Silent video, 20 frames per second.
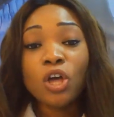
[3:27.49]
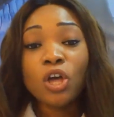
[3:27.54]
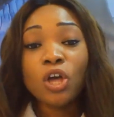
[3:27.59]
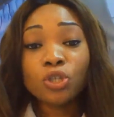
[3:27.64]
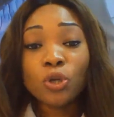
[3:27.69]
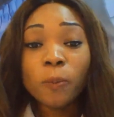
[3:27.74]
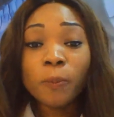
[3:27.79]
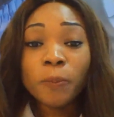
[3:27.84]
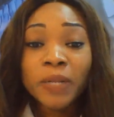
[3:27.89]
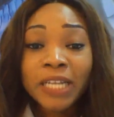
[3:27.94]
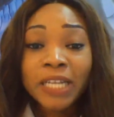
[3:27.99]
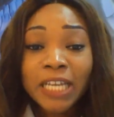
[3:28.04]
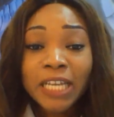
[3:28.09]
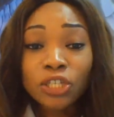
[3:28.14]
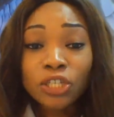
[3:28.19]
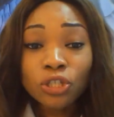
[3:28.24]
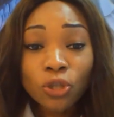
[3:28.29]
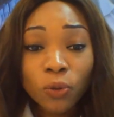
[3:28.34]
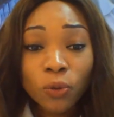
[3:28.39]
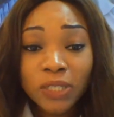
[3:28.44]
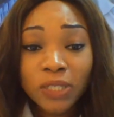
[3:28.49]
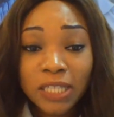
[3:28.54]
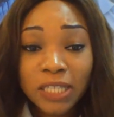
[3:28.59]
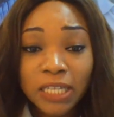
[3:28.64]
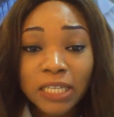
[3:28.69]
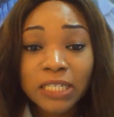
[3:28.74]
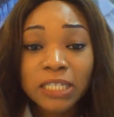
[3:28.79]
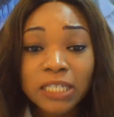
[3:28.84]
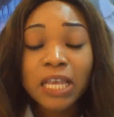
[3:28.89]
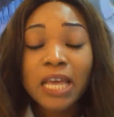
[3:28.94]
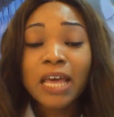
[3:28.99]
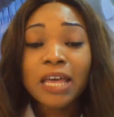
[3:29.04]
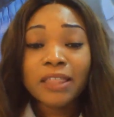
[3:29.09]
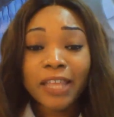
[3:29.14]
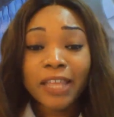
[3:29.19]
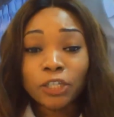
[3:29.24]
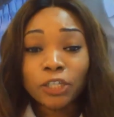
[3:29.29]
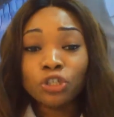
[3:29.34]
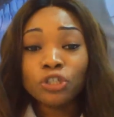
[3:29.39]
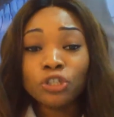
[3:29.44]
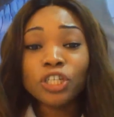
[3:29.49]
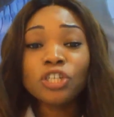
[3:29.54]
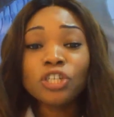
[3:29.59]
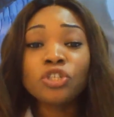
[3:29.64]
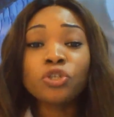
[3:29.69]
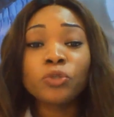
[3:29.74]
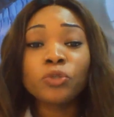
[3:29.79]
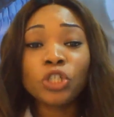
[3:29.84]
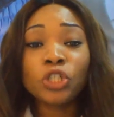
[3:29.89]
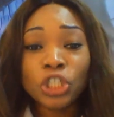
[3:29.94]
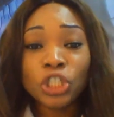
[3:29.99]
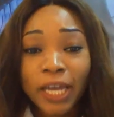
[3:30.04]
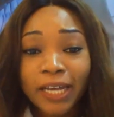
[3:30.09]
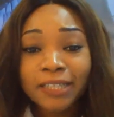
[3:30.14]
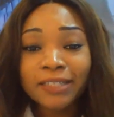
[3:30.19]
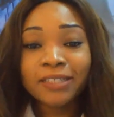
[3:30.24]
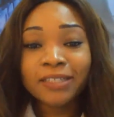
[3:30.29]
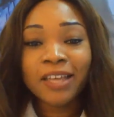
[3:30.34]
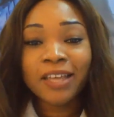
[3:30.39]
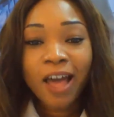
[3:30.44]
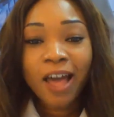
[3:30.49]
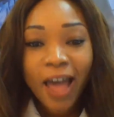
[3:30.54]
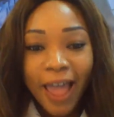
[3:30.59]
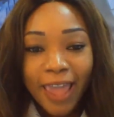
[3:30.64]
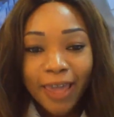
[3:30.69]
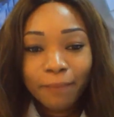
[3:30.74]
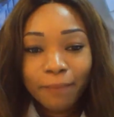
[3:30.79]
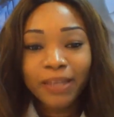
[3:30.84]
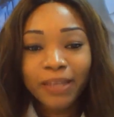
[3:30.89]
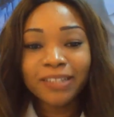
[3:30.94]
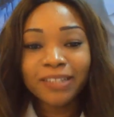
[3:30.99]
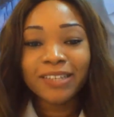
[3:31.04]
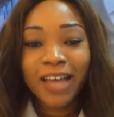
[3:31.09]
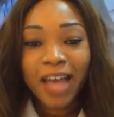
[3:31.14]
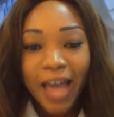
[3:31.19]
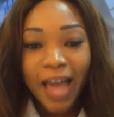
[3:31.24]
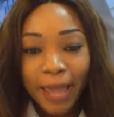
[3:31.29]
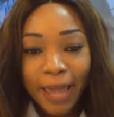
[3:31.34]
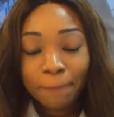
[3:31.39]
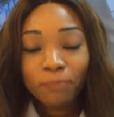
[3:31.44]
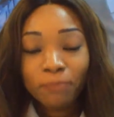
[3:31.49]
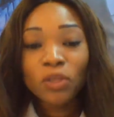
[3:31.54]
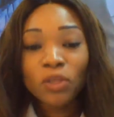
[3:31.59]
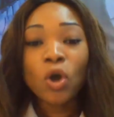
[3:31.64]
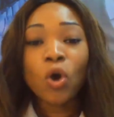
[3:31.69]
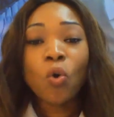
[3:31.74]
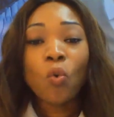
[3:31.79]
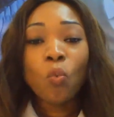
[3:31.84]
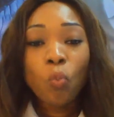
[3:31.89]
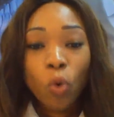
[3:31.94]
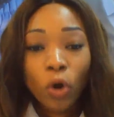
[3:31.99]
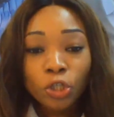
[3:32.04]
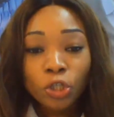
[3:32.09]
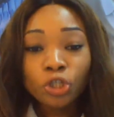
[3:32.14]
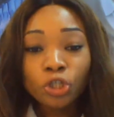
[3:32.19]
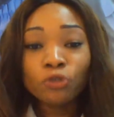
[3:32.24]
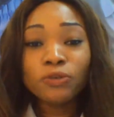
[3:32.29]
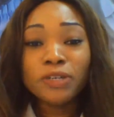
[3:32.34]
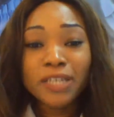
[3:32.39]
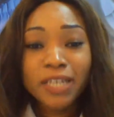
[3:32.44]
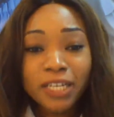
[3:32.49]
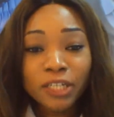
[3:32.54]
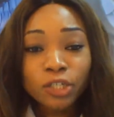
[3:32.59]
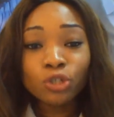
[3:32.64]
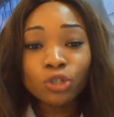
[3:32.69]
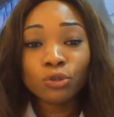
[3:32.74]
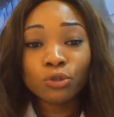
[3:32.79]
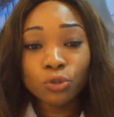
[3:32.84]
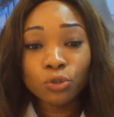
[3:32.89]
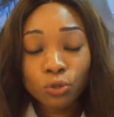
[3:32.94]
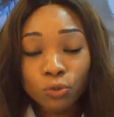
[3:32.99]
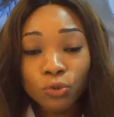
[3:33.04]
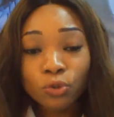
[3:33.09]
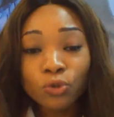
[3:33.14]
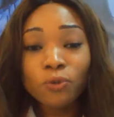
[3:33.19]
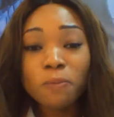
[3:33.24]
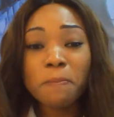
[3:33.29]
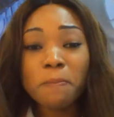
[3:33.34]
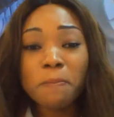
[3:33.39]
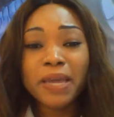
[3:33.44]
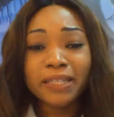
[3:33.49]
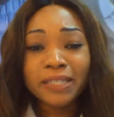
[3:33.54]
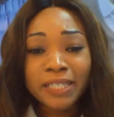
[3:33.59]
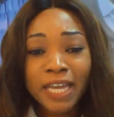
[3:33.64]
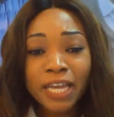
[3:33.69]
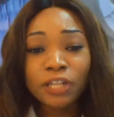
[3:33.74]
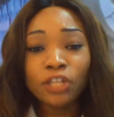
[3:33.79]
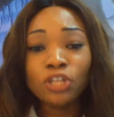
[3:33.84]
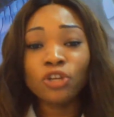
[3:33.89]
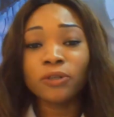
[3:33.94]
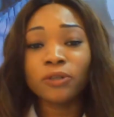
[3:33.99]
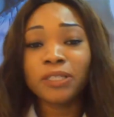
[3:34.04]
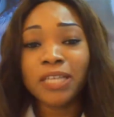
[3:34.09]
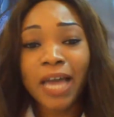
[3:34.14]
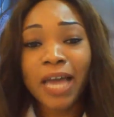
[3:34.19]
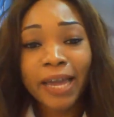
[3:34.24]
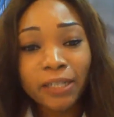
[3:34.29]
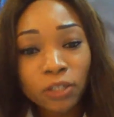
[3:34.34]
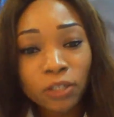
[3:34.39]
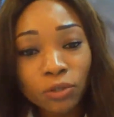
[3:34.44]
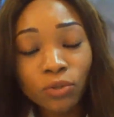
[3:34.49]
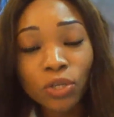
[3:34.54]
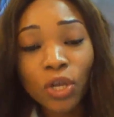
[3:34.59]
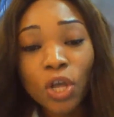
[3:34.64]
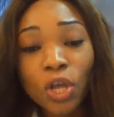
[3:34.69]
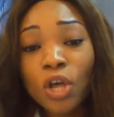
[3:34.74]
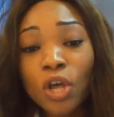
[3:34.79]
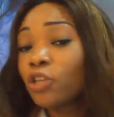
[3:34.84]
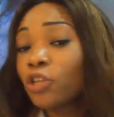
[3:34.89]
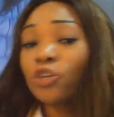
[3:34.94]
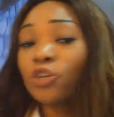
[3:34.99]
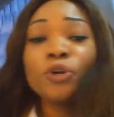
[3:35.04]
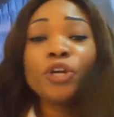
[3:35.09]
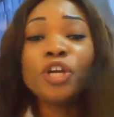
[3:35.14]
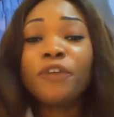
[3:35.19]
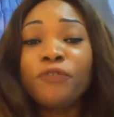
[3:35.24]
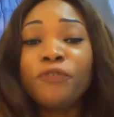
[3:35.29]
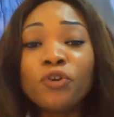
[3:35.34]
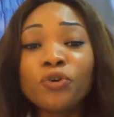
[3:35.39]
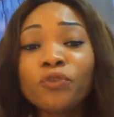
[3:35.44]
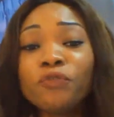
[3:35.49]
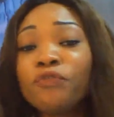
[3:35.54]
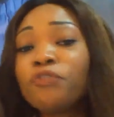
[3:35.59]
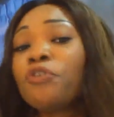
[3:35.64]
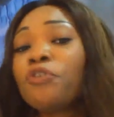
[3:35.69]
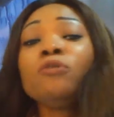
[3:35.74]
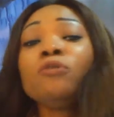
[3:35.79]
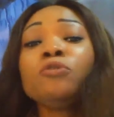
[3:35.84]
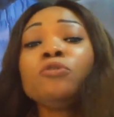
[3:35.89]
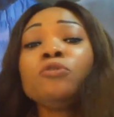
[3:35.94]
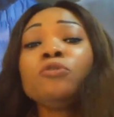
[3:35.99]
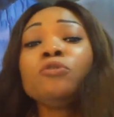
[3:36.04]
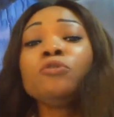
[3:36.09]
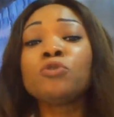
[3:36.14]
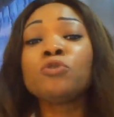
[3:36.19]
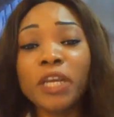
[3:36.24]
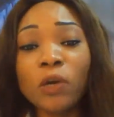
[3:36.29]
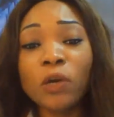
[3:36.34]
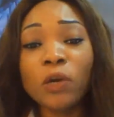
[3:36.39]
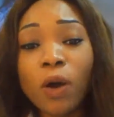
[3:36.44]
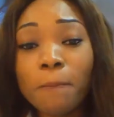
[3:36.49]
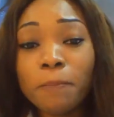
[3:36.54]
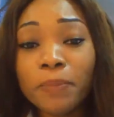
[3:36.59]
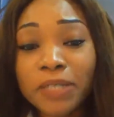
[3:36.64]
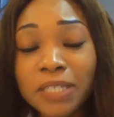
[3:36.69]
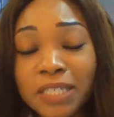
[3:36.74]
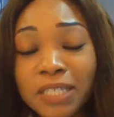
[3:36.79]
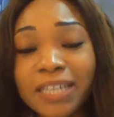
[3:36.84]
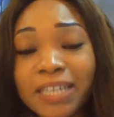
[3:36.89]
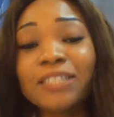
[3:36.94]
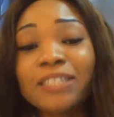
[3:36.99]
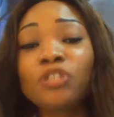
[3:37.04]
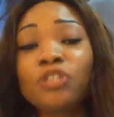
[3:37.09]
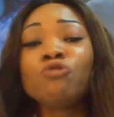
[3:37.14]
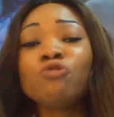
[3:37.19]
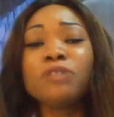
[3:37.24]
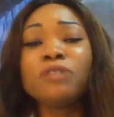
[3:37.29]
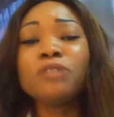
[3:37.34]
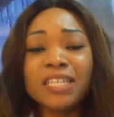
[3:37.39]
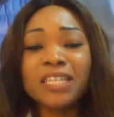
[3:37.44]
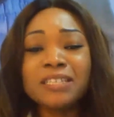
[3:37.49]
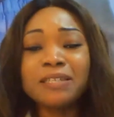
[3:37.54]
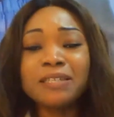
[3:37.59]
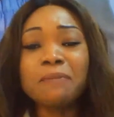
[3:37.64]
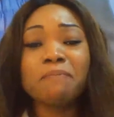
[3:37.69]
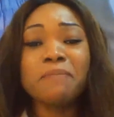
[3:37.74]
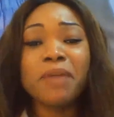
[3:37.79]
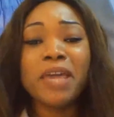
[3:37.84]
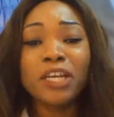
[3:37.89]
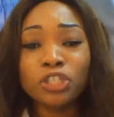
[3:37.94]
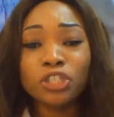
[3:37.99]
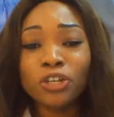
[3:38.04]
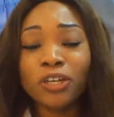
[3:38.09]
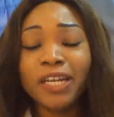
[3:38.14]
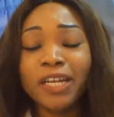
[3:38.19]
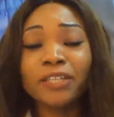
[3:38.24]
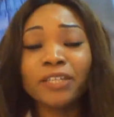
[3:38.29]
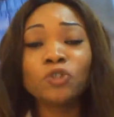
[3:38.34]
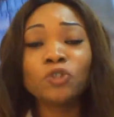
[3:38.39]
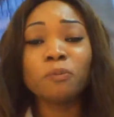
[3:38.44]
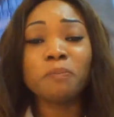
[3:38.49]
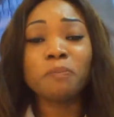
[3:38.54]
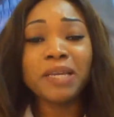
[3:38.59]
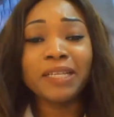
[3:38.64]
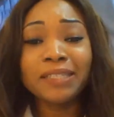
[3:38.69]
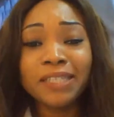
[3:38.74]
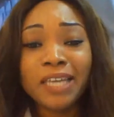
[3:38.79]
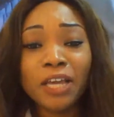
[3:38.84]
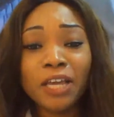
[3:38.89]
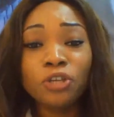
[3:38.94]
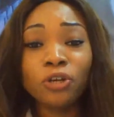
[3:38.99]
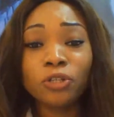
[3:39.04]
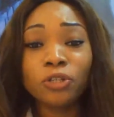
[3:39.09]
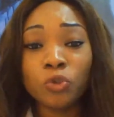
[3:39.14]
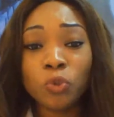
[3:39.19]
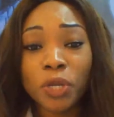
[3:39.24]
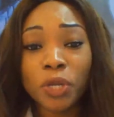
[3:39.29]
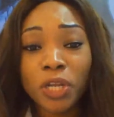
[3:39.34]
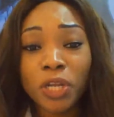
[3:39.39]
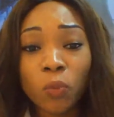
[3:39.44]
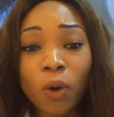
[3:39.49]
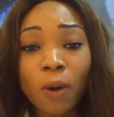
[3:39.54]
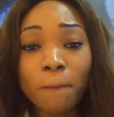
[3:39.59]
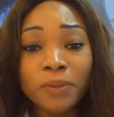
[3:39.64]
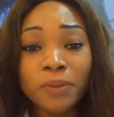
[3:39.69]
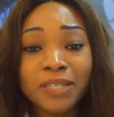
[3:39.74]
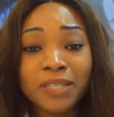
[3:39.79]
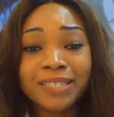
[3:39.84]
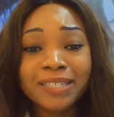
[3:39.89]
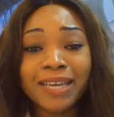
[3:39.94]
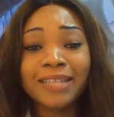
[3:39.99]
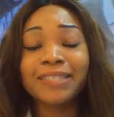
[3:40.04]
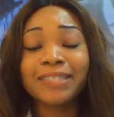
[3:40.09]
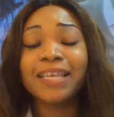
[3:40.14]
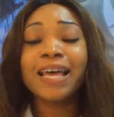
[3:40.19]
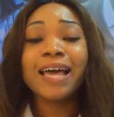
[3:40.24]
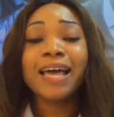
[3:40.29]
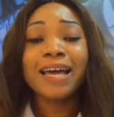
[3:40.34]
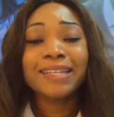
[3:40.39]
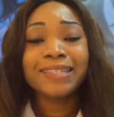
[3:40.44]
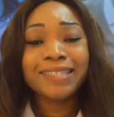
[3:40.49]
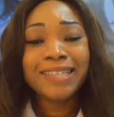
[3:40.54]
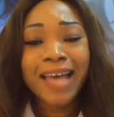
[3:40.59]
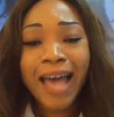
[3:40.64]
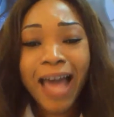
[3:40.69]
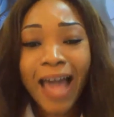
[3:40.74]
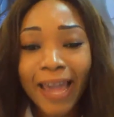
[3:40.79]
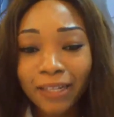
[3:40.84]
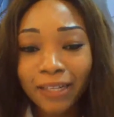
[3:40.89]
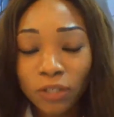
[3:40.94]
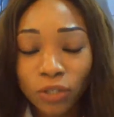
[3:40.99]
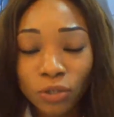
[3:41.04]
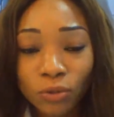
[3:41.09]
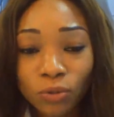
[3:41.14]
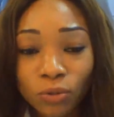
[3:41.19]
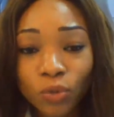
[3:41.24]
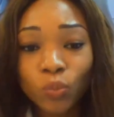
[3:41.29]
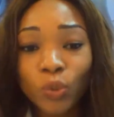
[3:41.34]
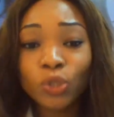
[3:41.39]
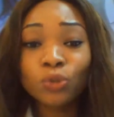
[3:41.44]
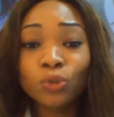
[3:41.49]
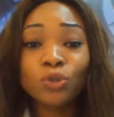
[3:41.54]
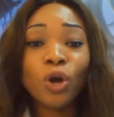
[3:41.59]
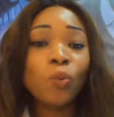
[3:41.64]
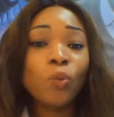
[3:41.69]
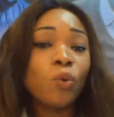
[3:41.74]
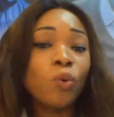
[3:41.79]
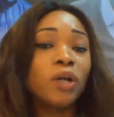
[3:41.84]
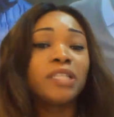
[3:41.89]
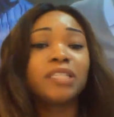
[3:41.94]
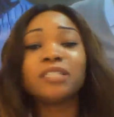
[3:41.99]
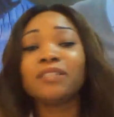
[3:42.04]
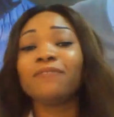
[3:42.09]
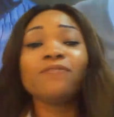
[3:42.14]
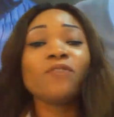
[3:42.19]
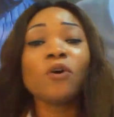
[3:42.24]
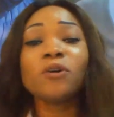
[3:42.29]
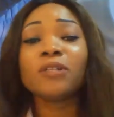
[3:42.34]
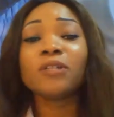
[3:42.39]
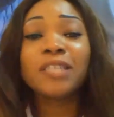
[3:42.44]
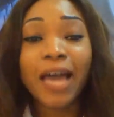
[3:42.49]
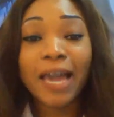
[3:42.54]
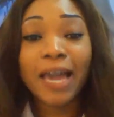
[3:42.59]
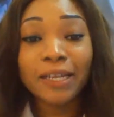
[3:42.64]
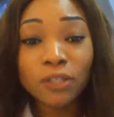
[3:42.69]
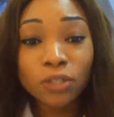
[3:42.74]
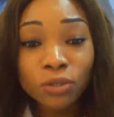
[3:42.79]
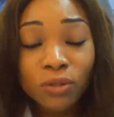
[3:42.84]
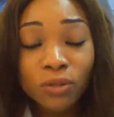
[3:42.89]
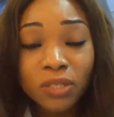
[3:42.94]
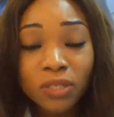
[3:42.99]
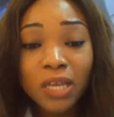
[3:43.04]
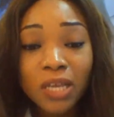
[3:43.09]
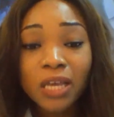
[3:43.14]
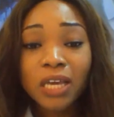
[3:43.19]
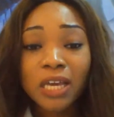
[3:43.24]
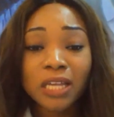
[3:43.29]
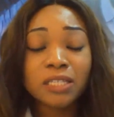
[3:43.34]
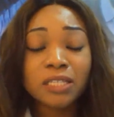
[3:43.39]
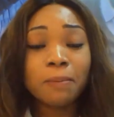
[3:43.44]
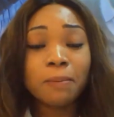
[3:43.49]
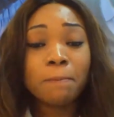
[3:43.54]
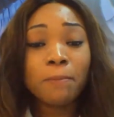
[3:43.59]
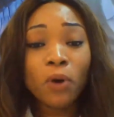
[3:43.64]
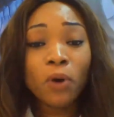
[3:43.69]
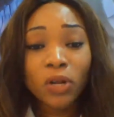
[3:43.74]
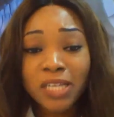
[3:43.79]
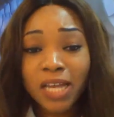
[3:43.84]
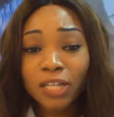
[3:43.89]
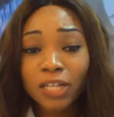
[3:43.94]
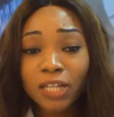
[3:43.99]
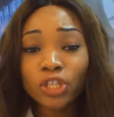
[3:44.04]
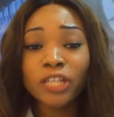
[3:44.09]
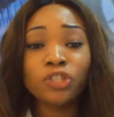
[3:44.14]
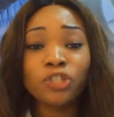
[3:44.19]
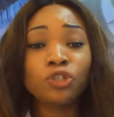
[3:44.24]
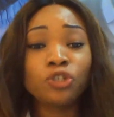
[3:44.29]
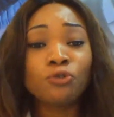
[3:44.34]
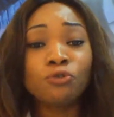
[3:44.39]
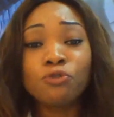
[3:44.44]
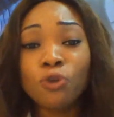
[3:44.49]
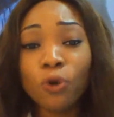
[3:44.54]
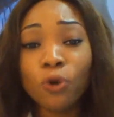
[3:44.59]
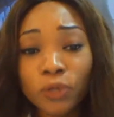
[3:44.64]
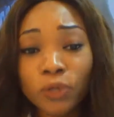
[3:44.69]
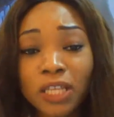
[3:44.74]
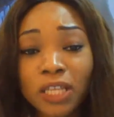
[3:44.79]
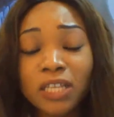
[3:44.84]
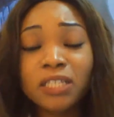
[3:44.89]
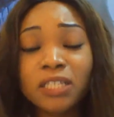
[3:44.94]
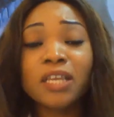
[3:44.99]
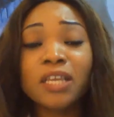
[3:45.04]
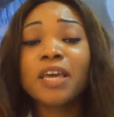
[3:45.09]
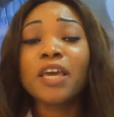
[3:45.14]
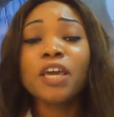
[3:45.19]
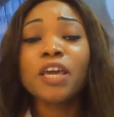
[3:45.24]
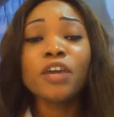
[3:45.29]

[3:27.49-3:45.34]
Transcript: So please note this, that you need to check time in time what you need to do to maintain your titles. So if you have grown to 21%, you need to make sure that you maintain your 21% titles. We do not want default titles. It's important that you note this.